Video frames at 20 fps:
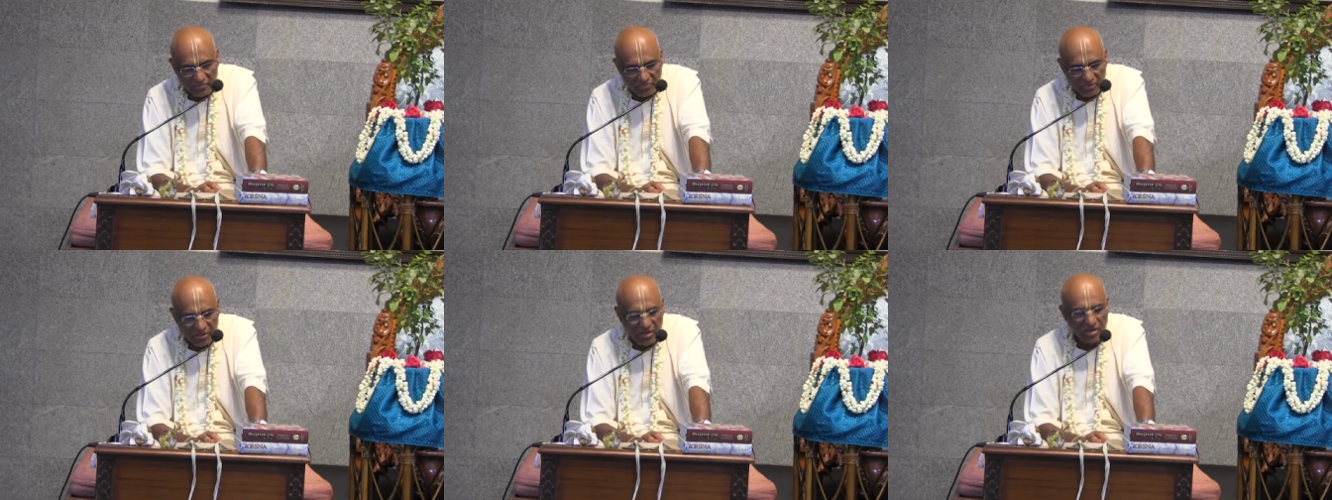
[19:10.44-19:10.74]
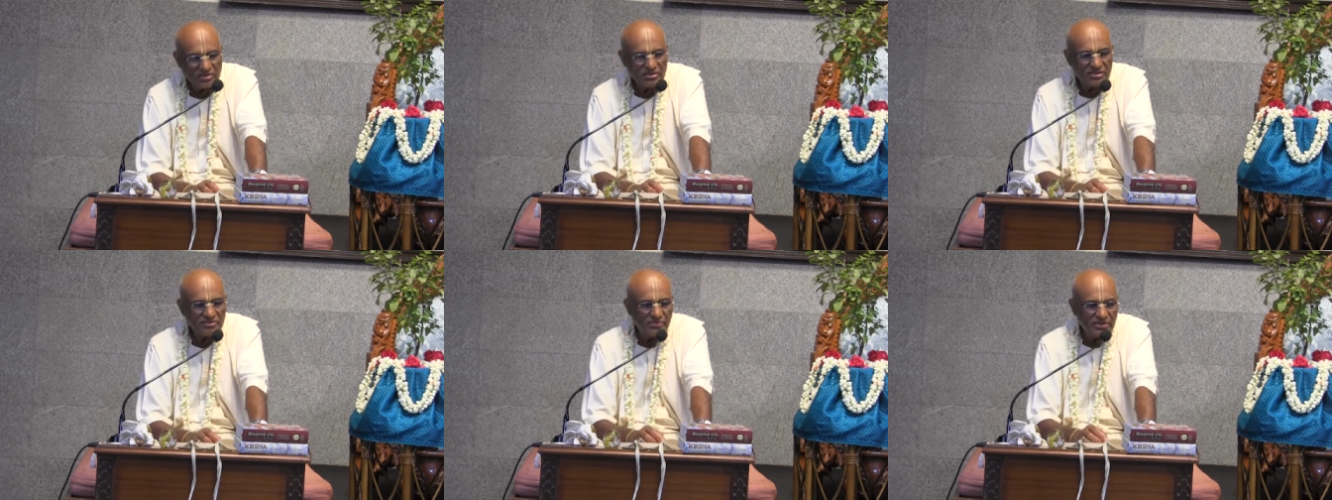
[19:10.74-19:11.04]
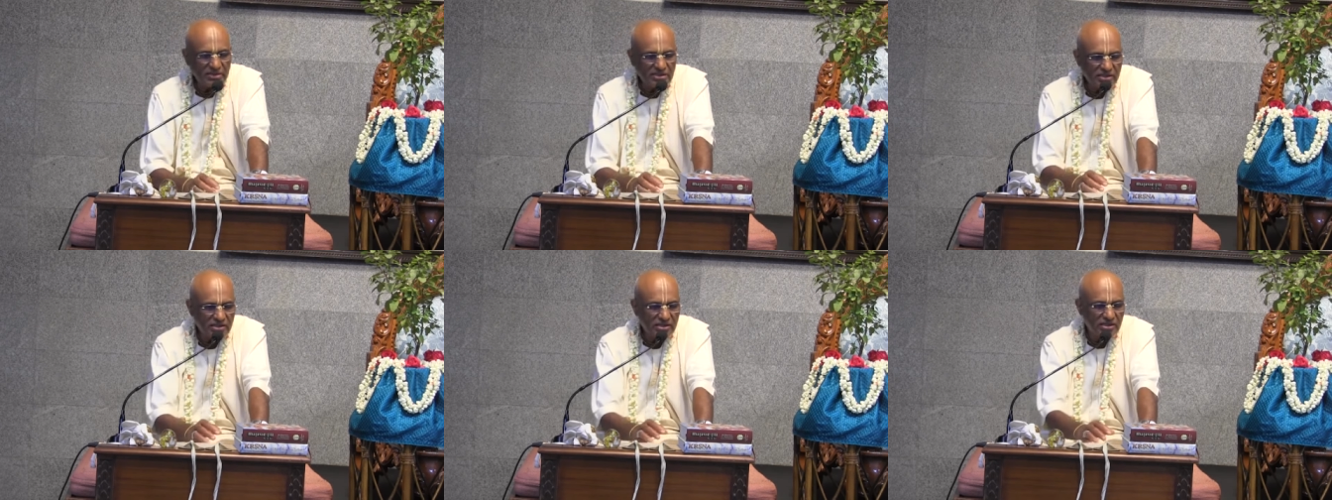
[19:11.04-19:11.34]
Because the
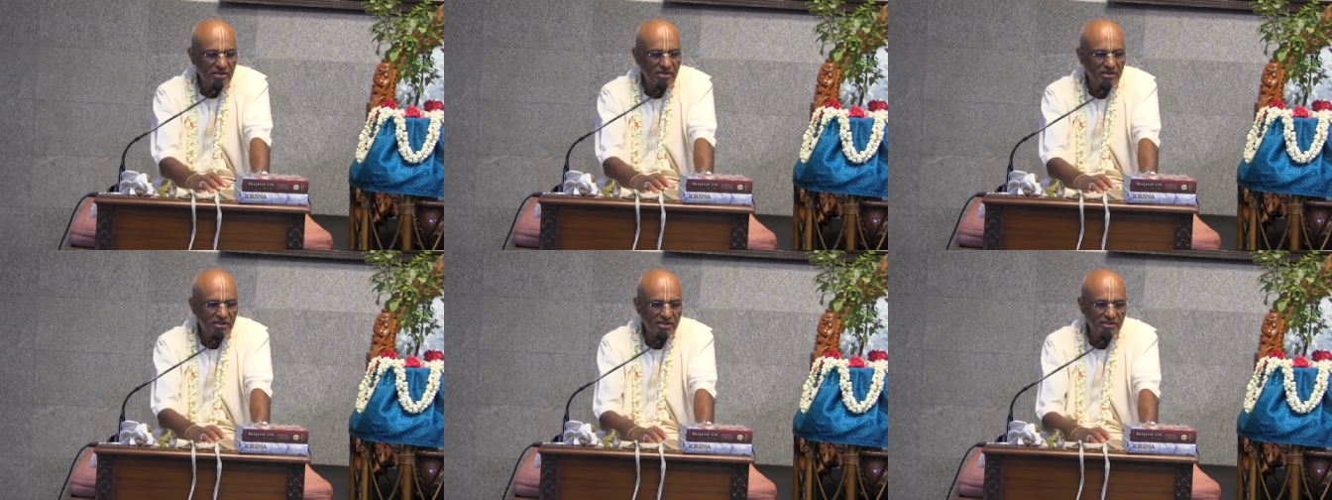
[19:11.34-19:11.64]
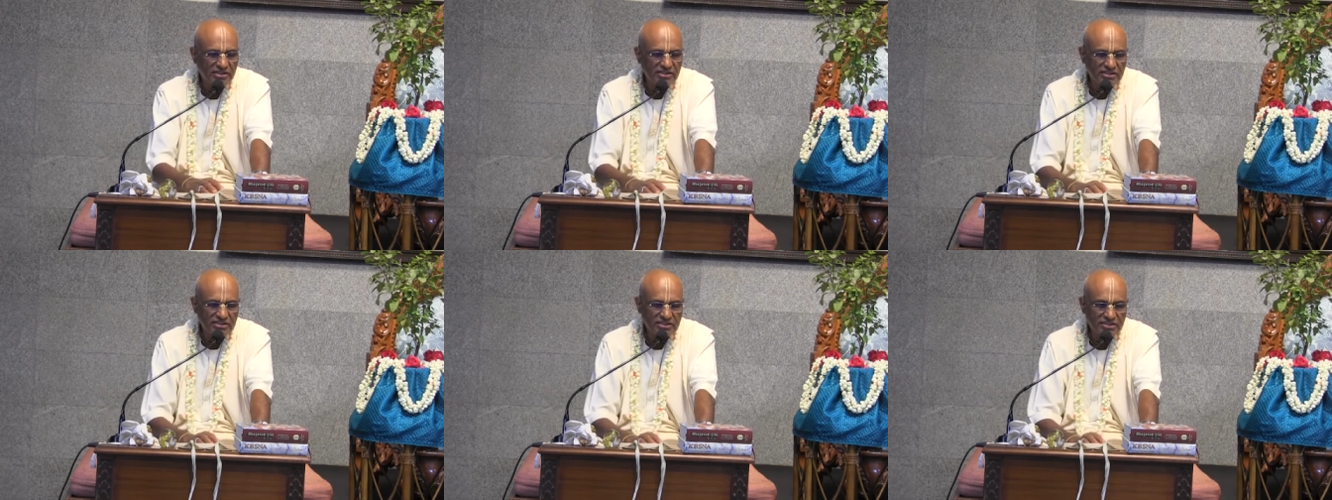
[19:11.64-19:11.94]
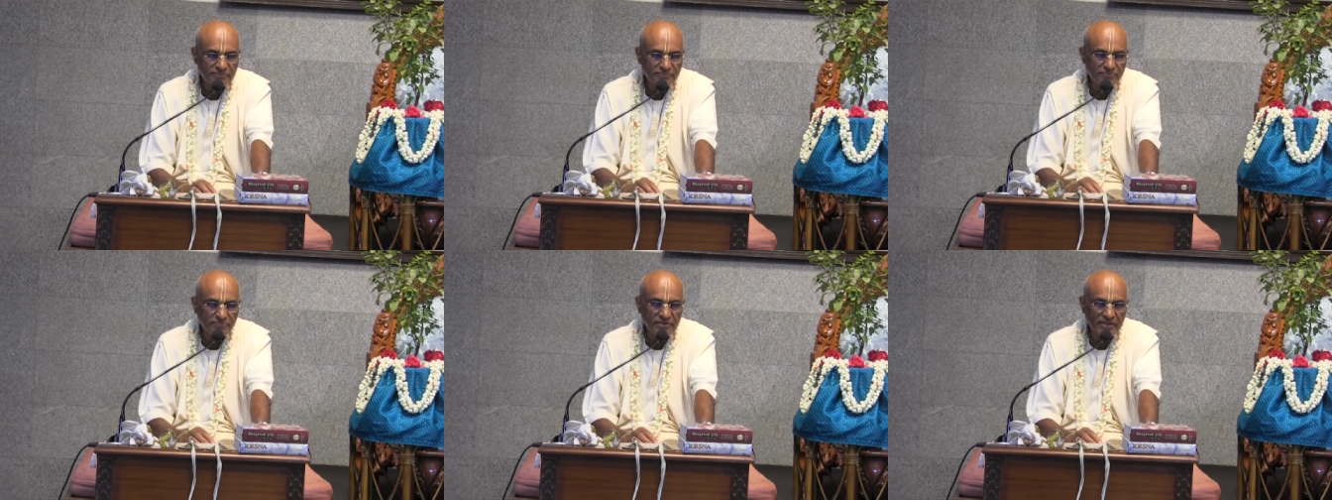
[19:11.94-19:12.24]
material energy
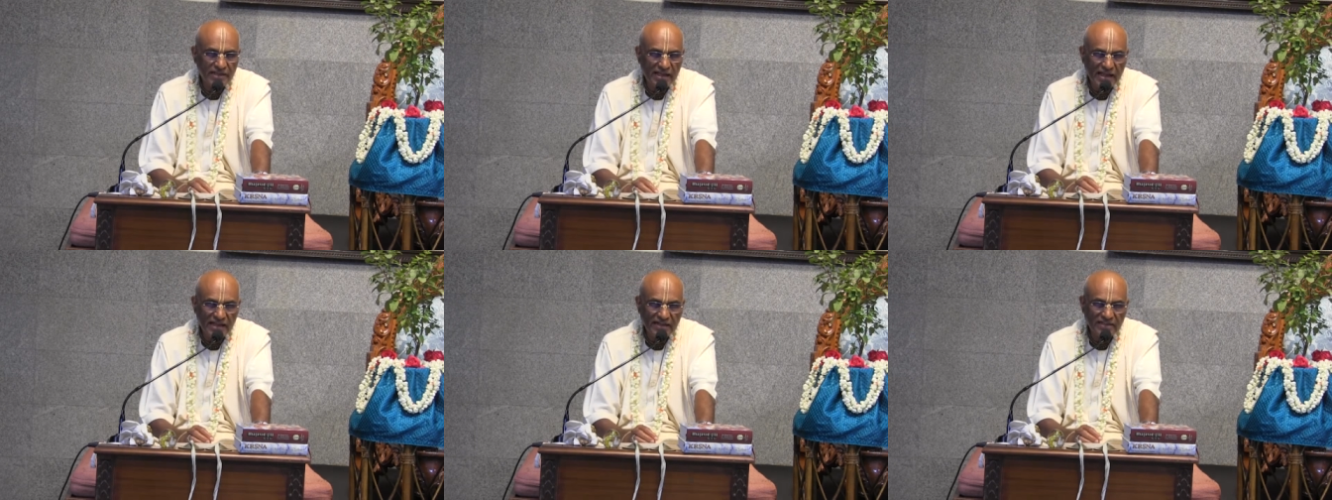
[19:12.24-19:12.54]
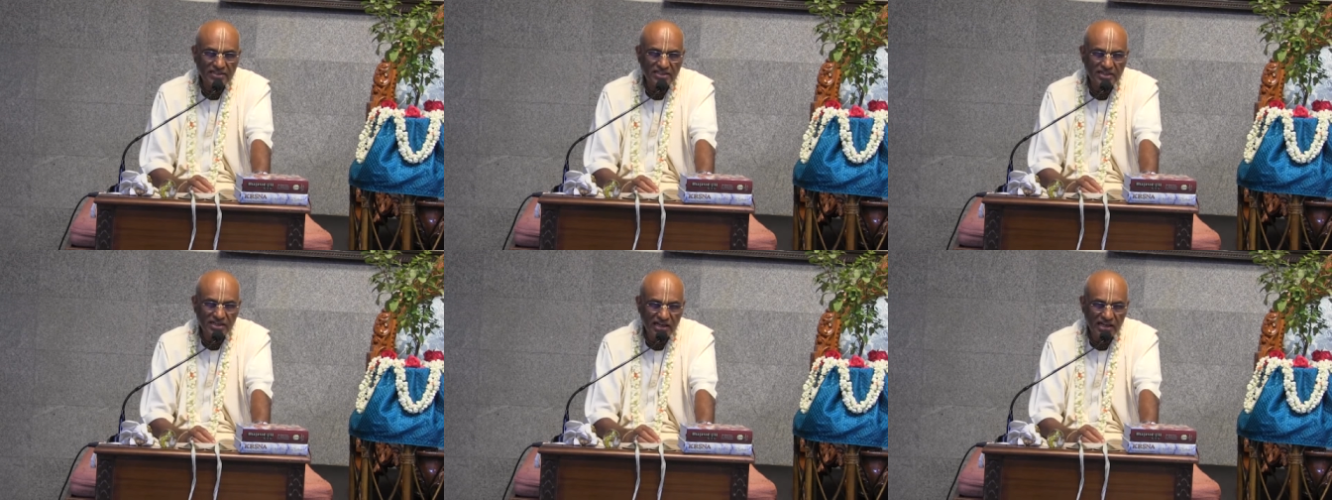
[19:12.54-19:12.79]
simply acts